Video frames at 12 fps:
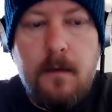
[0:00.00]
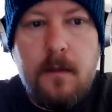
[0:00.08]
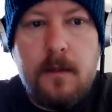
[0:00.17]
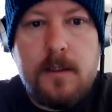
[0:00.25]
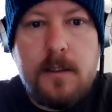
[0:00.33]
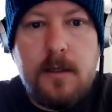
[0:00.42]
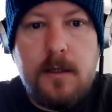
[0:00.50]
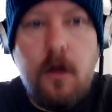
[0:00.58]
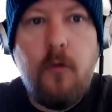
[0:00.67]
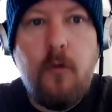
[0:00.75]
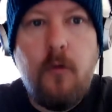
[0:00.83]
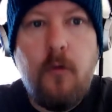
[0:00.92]
Let's see. Oh,
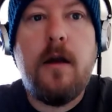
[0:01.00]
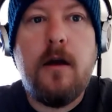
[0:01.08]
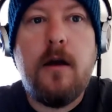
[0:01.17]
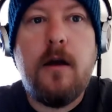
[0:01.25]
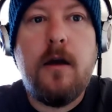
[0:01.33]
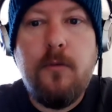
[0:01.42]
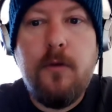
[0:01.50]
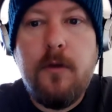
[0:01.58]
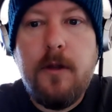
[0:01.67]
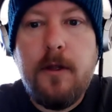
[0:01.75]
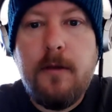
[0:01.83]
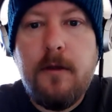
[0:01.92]
we got a couple
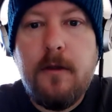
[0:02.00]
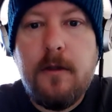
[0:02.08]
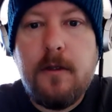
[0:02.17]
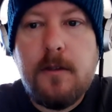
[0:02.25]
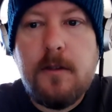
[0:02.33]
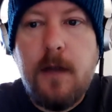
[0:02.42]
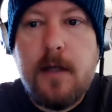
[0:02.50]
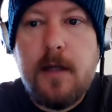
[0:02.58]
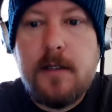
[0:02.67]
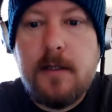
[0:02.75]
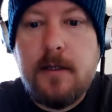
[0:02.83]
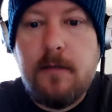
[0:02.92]
some guys
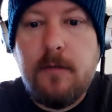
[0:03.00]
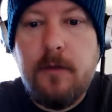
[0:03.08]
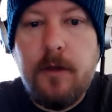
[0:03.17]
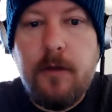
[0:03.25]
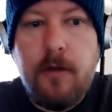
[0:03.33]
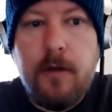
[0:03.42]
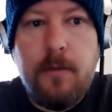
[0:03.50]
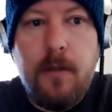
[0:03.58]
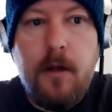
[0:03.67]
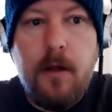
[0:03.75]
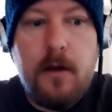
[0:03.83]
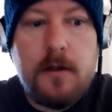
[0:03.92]
that did really great
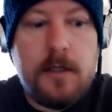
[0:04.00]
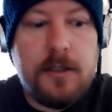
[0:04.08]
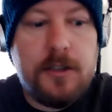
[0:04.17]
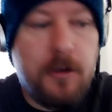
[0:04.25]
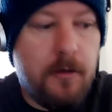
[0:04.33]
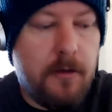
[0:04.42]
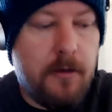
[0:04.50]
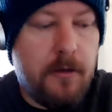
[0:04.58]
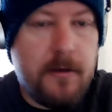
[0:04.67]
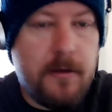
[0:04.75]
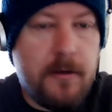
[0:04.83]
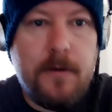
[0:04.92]
blogs, like sharing their
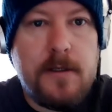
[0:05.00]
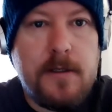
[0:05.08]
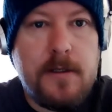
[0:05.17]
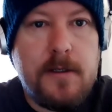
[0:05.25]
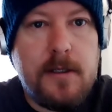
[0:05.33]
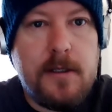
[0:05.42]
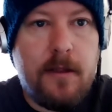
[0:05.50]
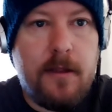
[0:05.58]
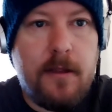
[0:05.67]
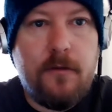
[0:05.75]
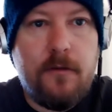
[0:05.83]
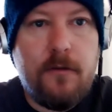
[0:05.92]
experiences, like the
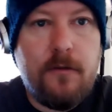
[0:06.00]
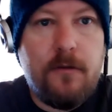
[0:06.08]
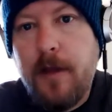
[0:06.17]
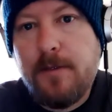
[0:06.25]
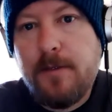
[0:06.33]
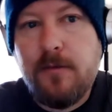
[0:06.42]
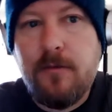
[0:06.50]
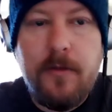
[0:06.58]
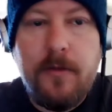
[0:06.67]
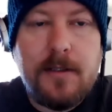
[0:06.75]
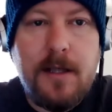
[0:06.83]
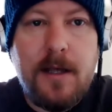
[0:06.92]
first year in the App Store and
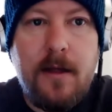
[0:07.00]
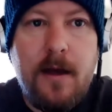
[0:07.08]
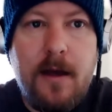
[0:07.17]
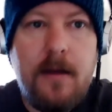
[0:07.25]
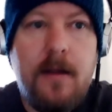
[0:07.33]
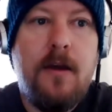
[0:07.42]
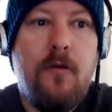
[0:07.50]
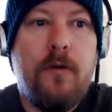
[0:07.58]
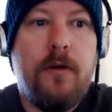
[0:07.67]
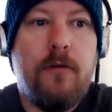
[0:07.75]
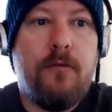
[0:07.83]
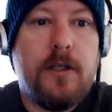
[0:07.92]
things like that.
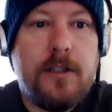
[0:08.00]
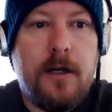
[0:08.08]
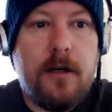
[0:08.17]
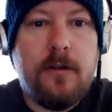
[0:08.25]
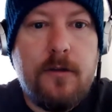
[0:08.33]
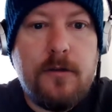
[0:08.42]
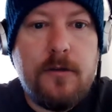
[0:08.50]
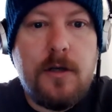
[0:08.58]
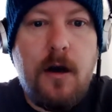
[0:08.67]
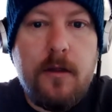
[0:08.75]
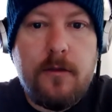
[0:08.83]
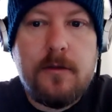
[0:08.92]
We reached out to those
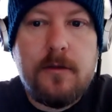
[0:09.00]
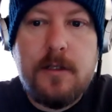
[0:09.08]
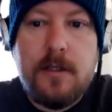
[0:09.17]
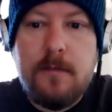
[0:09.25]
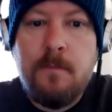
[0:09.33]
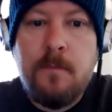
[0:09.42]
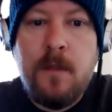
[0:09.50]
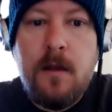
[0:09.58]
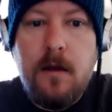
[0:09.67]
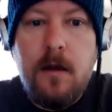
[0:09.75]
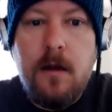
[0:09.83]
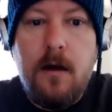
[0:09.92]
authors, and
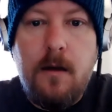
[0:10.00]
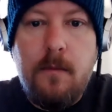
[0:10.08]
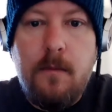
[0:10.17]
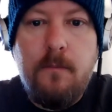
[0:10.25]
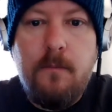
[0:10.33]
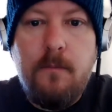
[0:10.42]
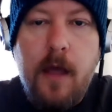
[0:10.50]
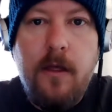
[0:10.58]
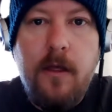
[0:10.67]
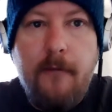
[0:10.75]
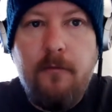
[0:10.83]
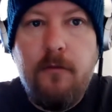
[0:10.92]
I
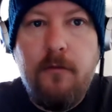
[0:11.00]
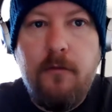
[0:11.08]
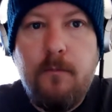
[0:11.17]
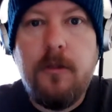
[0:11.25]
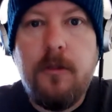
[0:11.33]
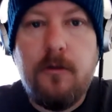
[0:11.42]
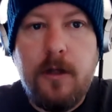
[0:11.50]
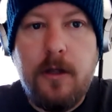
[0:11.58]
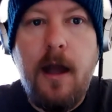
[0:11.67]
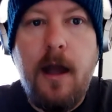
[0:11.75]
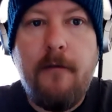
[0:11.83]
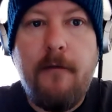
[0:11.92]
think literally
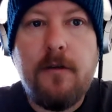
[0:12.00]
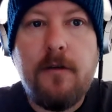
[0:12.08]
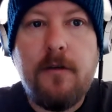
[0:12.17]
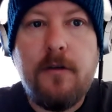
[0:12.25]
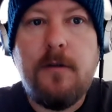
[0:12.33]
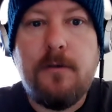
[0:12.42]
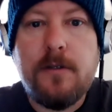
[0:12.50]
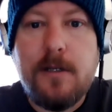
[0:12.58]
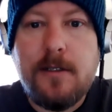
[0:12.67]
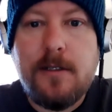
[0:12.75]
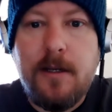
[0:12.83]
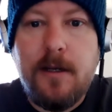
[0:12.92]
every single person
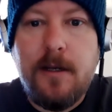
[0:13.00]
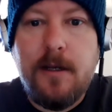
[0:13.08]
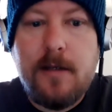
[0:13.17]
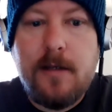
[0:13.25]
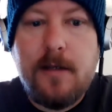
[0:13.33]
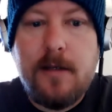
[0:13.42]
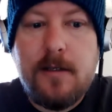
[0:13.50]
has said yes.